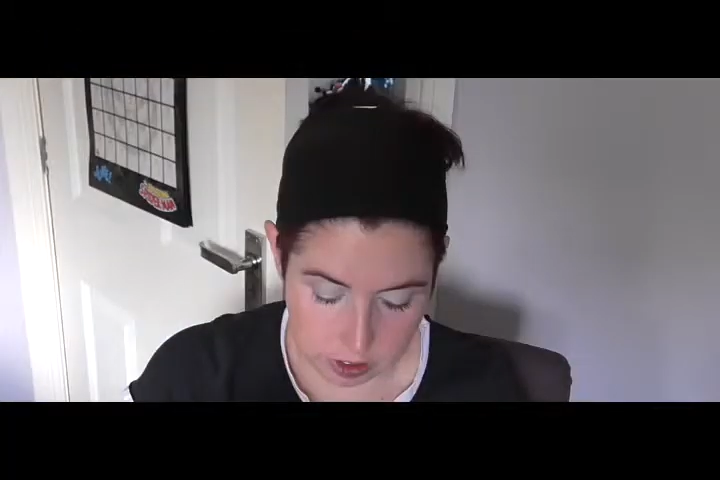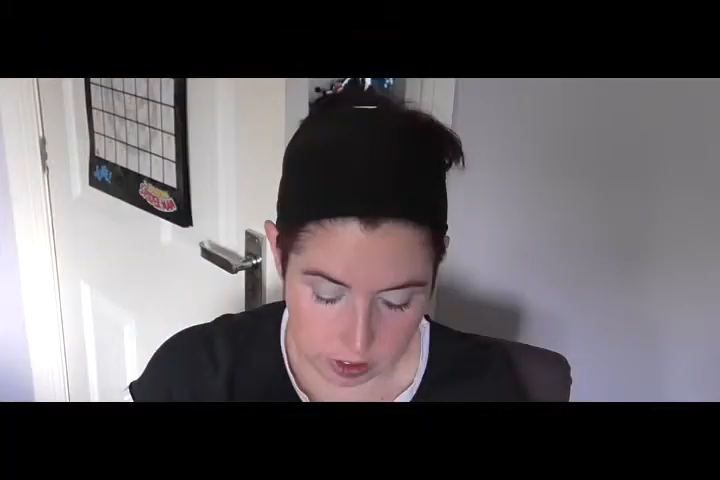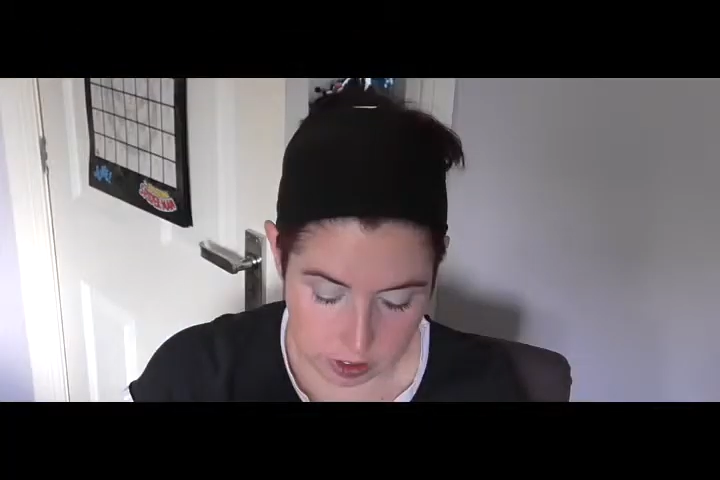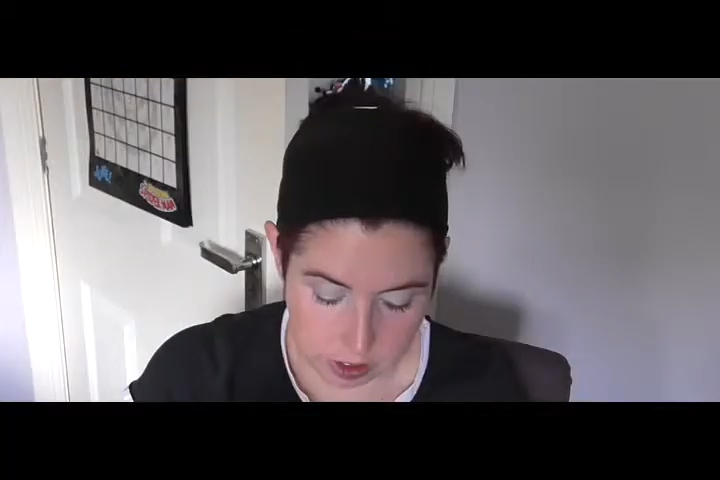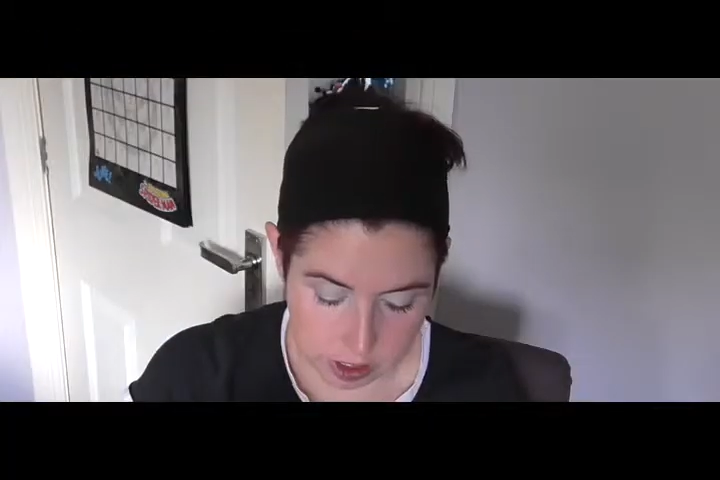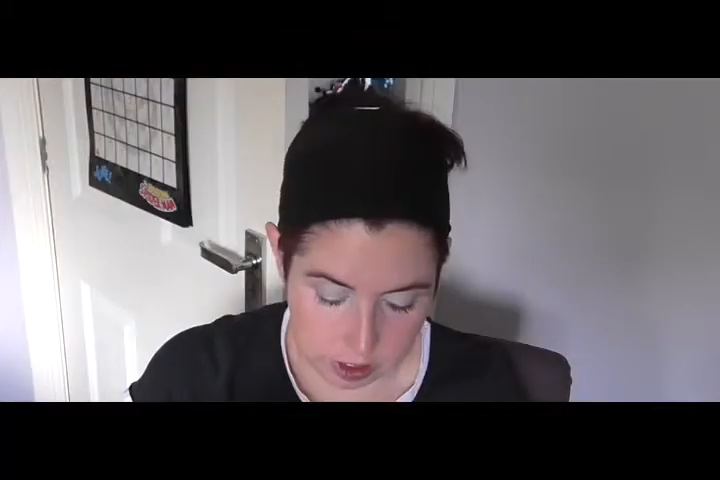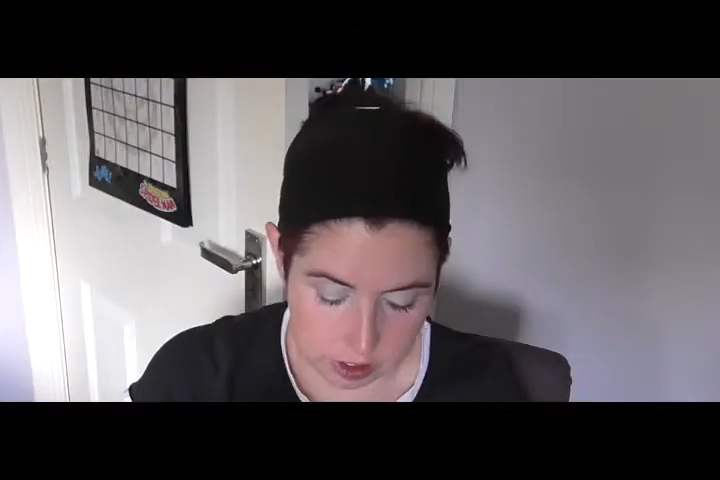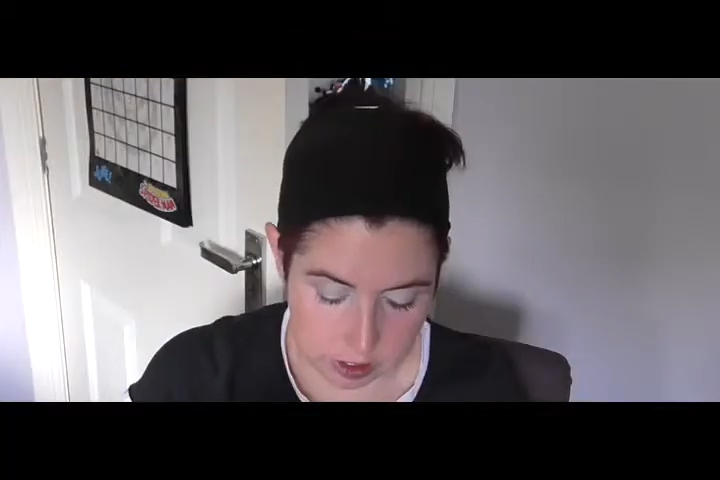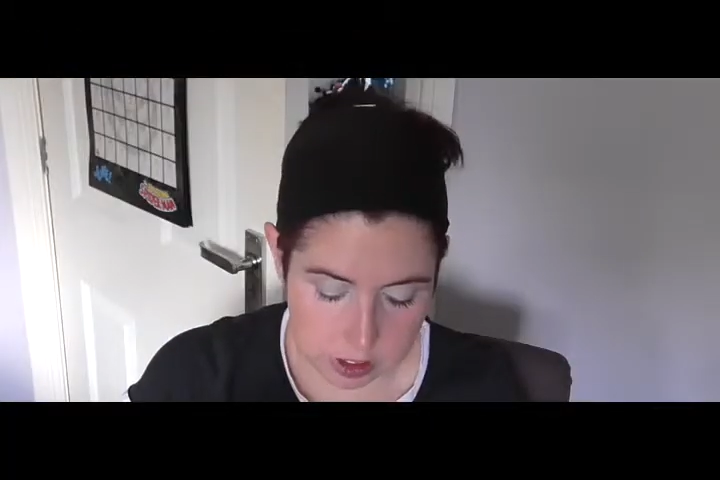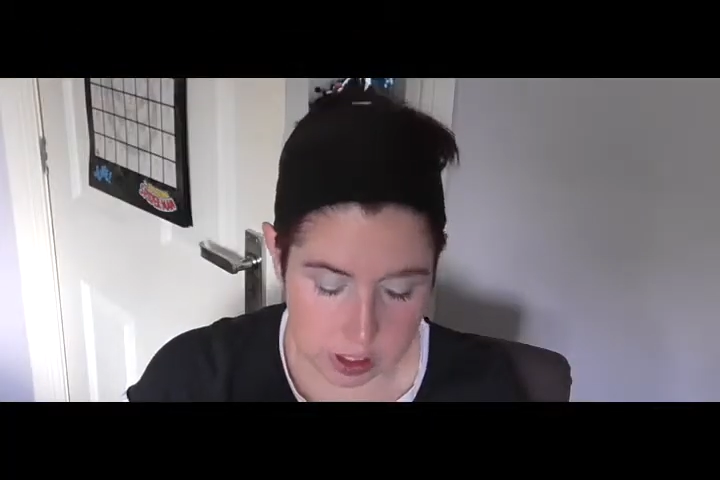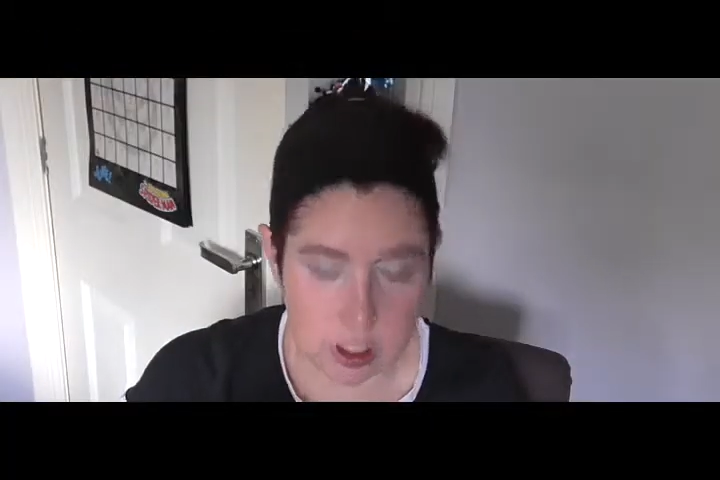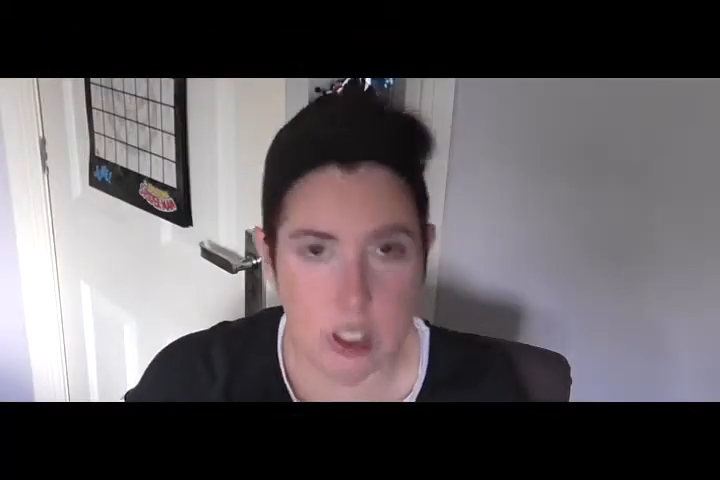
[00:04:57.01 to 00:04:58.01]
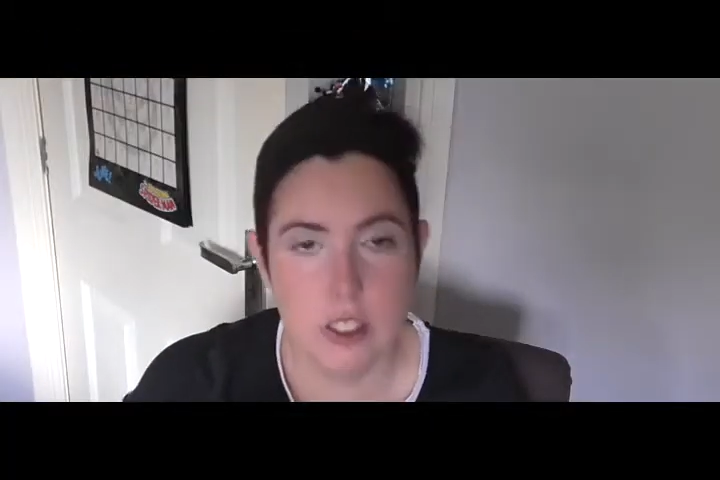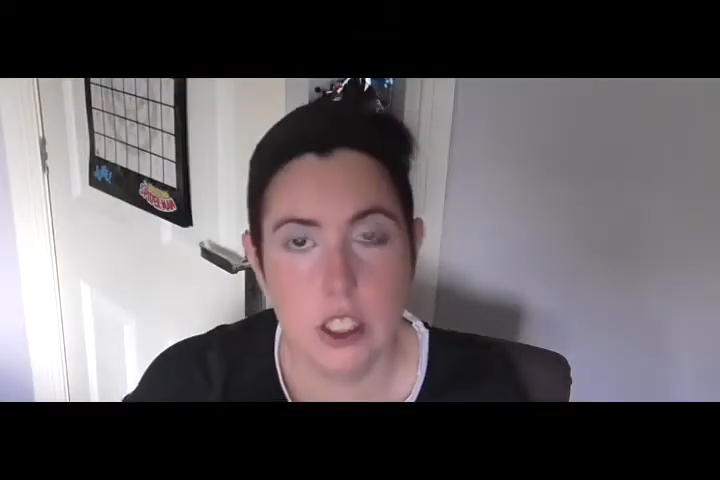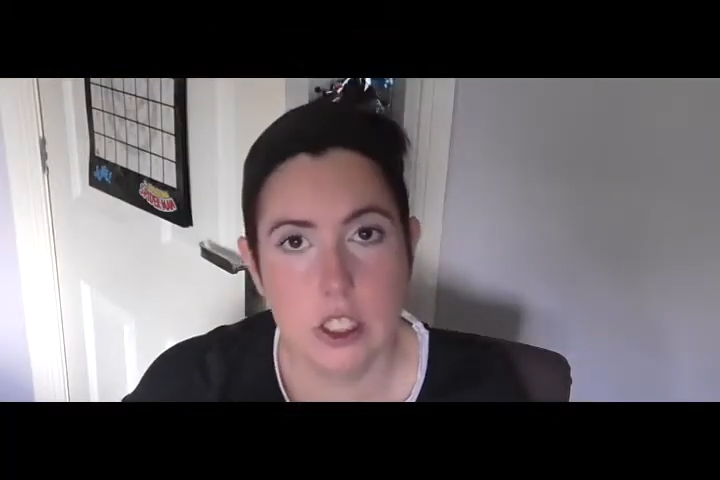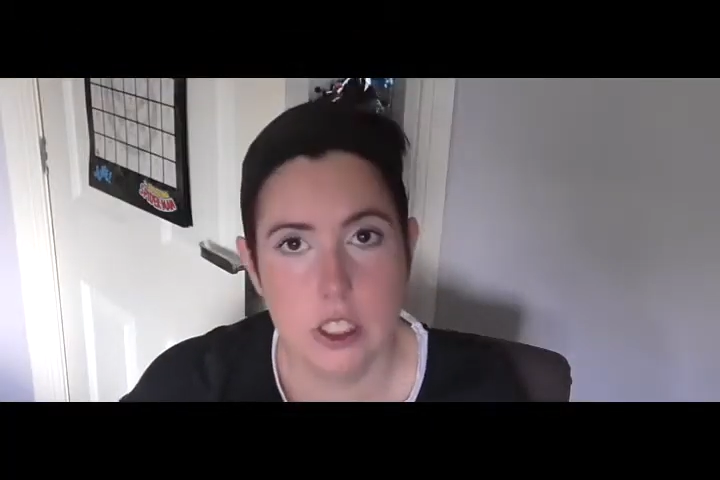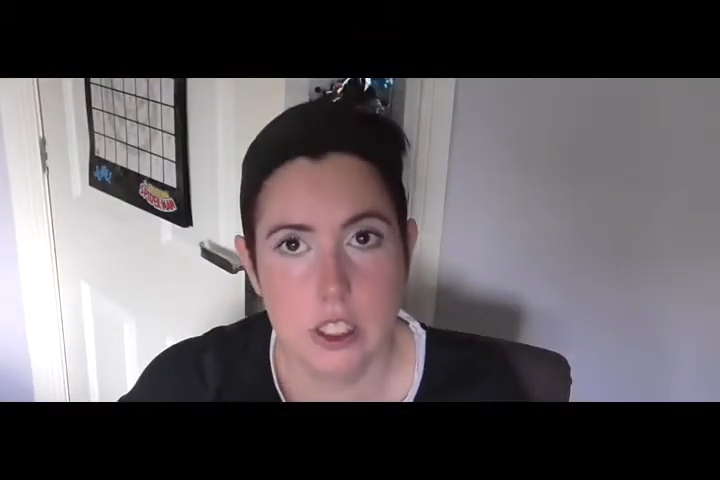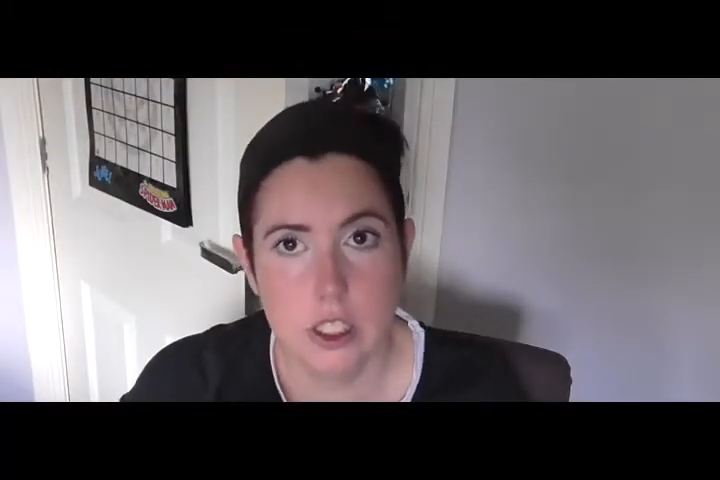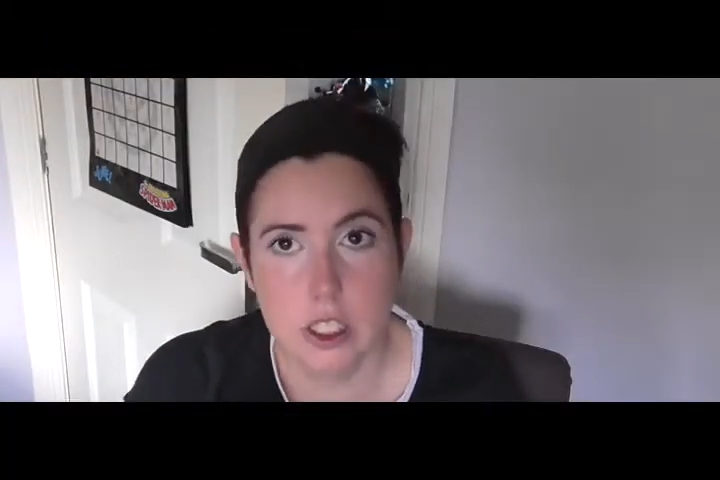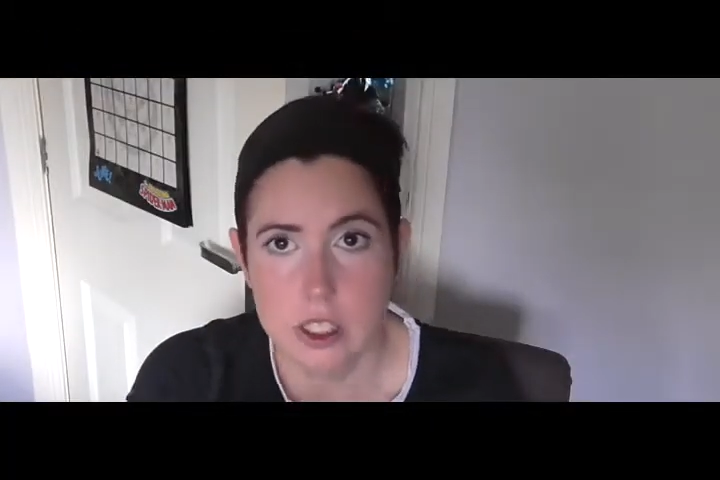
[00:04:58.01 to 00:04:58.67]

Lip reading: Okay, so I've just done the